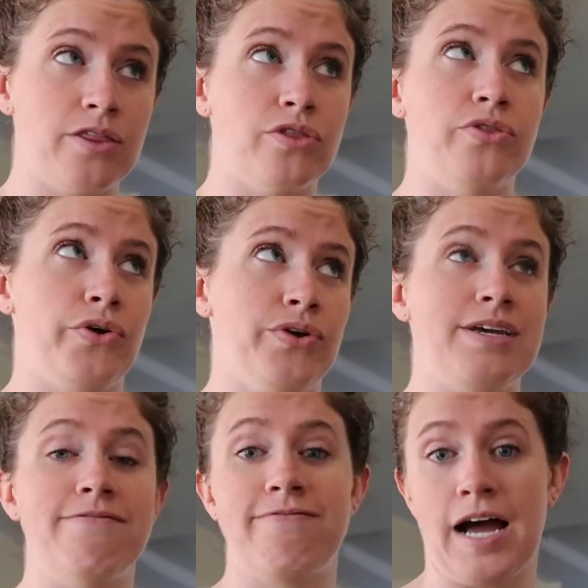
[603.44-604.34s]

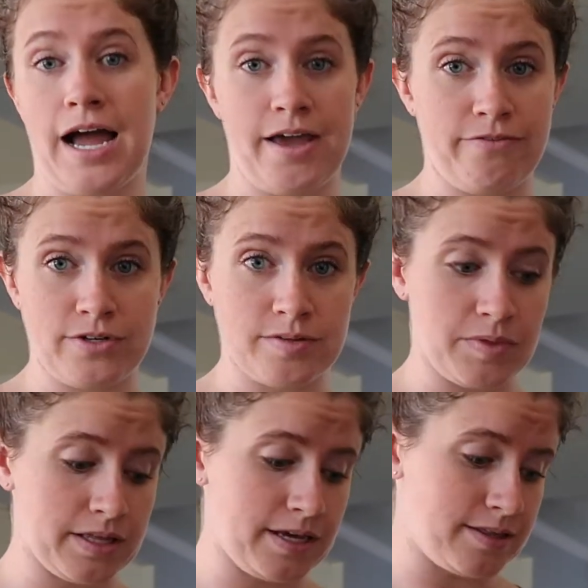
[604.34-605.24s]
35 or
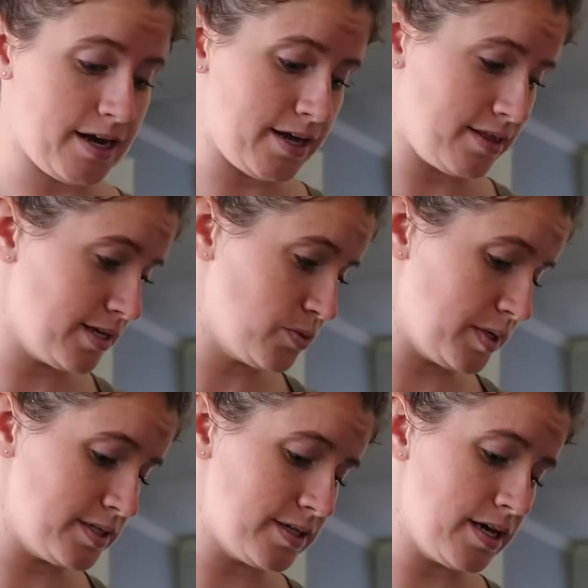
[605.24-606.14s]
something like that, I think is
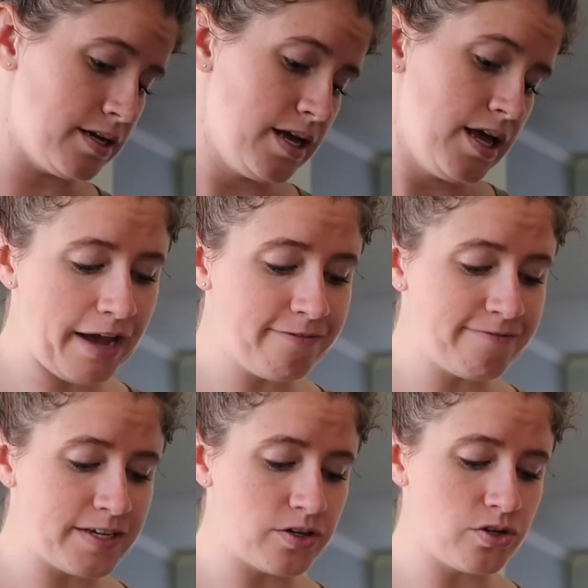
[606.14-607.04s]
what he said. I
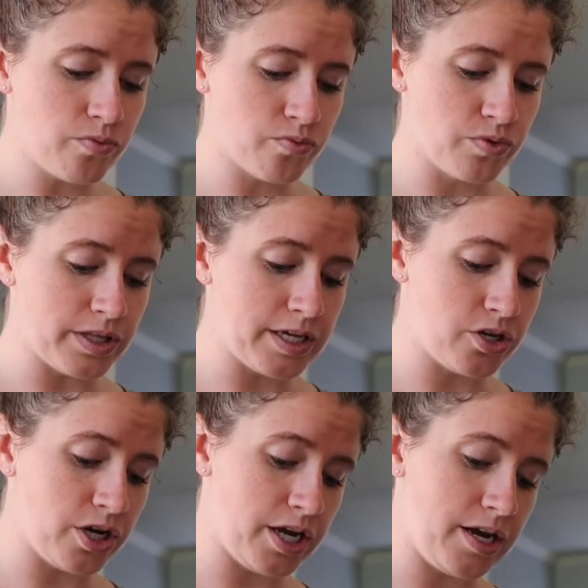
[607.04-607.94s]
feel really
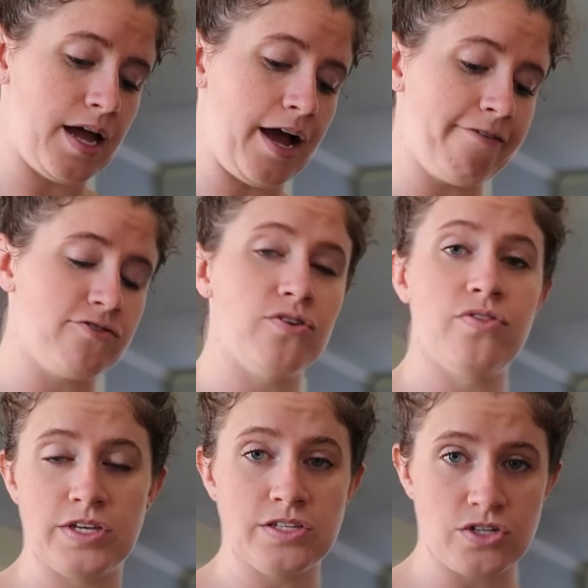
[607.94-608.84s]
good after
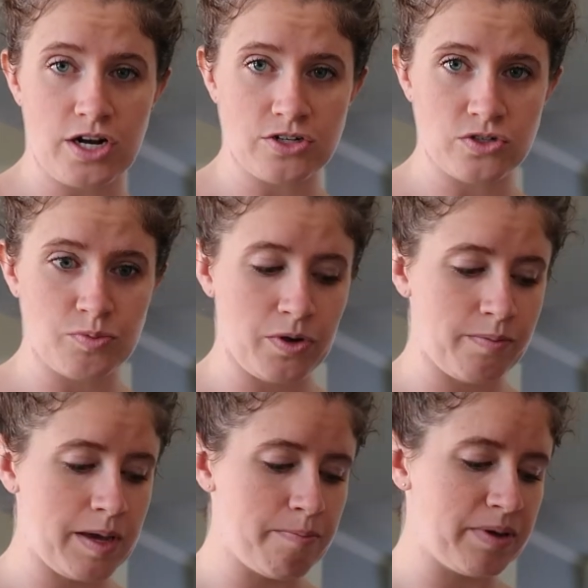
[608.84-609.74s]
this doctor's
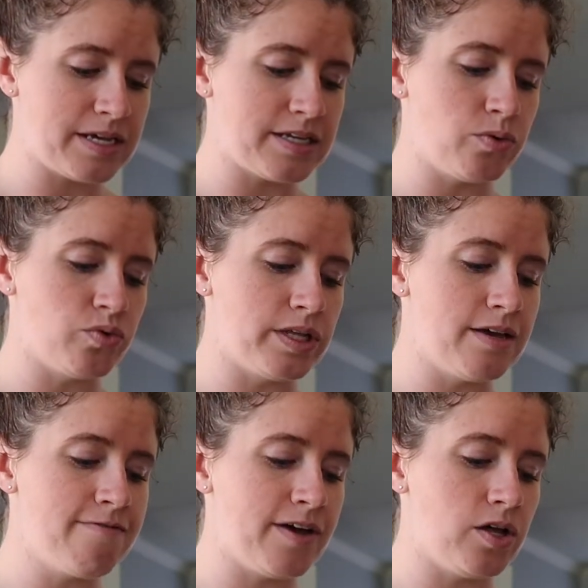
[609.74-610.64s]
appointment because I
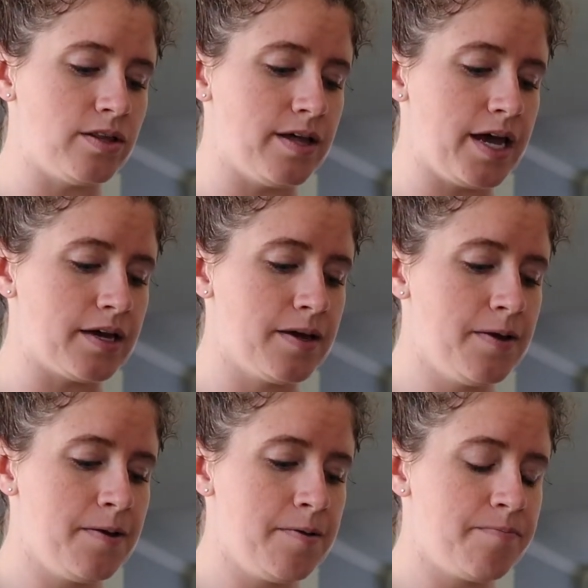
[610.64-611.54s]
really felt like
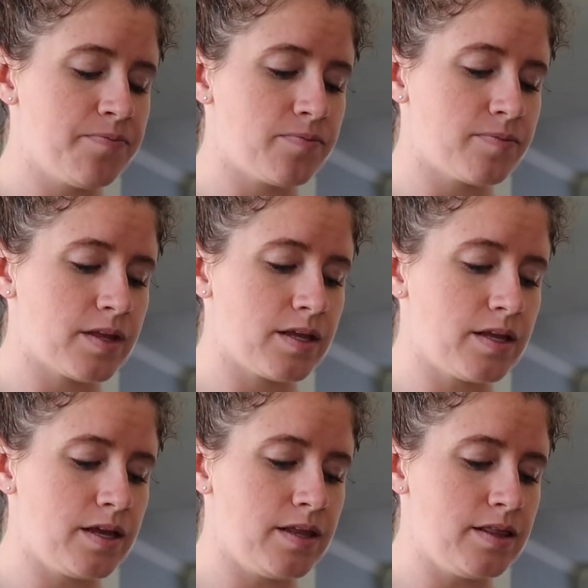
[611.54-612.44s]

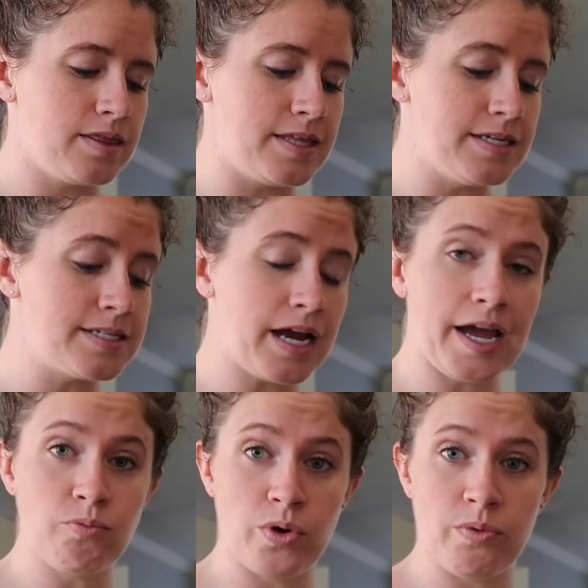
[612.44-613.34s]
this
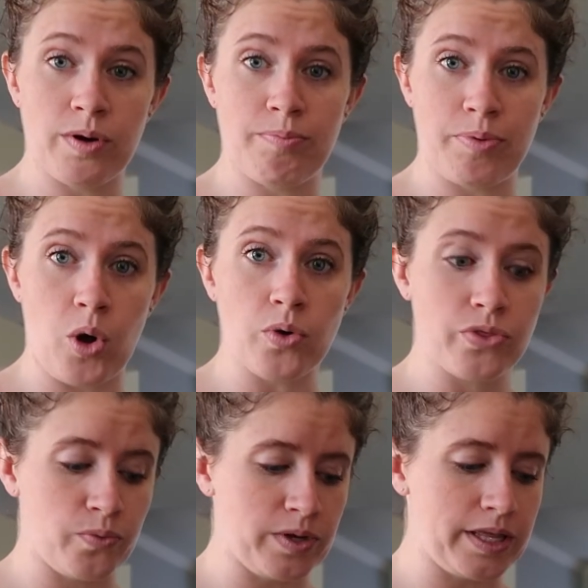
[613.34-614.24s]
time we were
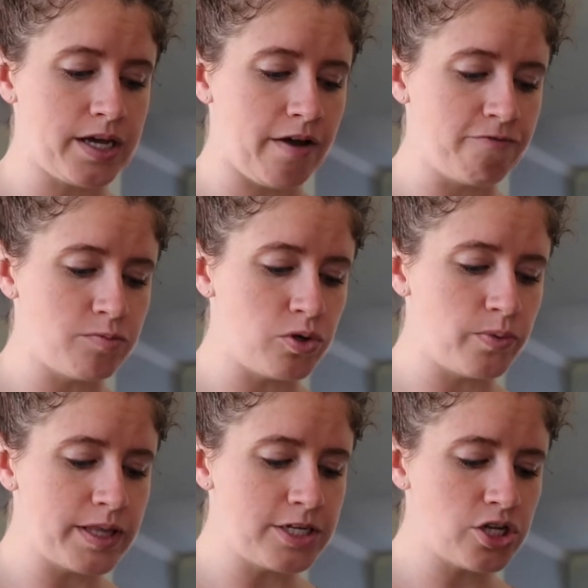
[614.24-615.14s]
both really comfortable
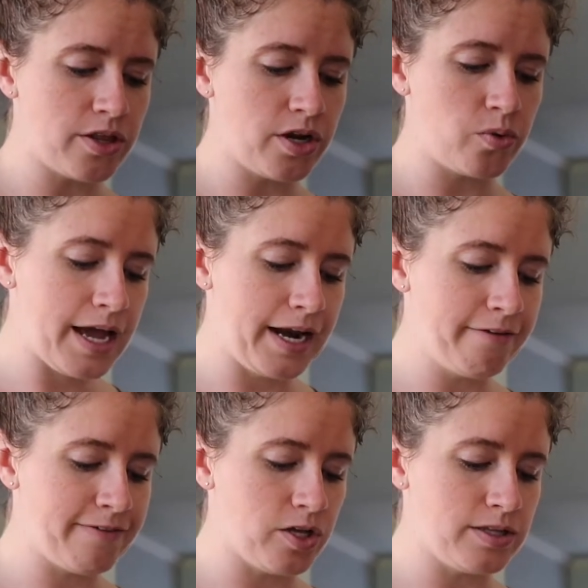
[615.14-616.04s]
with each other, and I
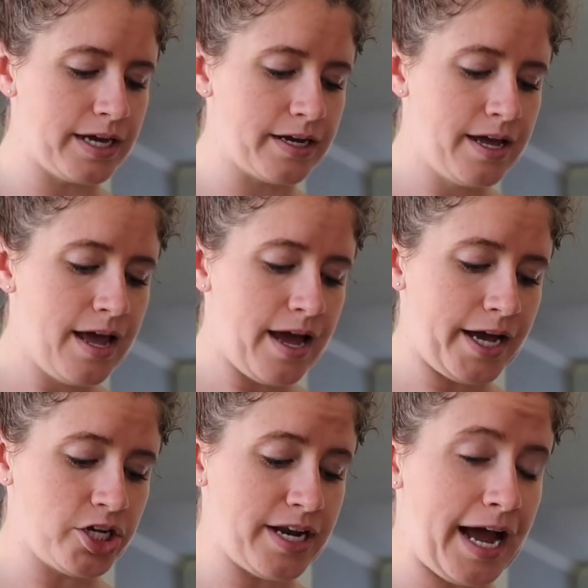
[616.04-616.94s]
felt like
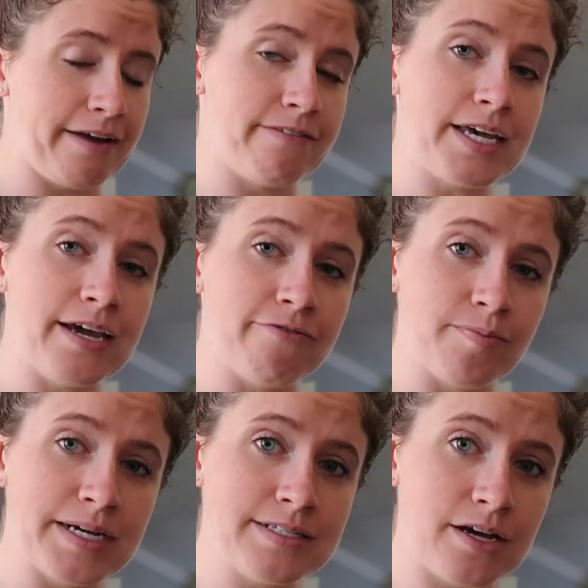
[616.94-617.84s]
I could advocate for
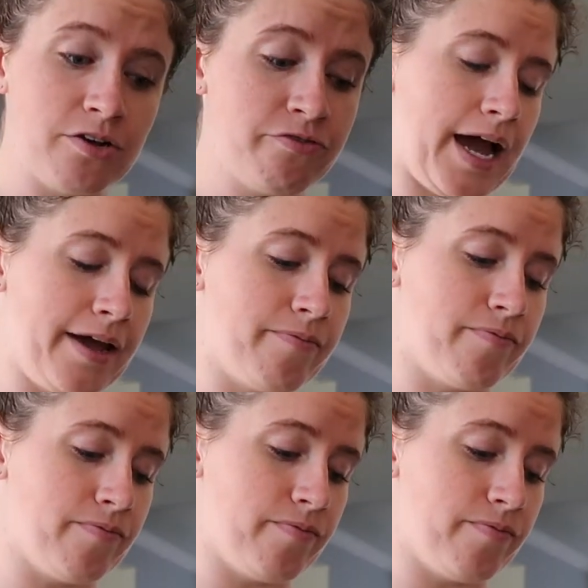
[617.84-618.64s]
myself. I've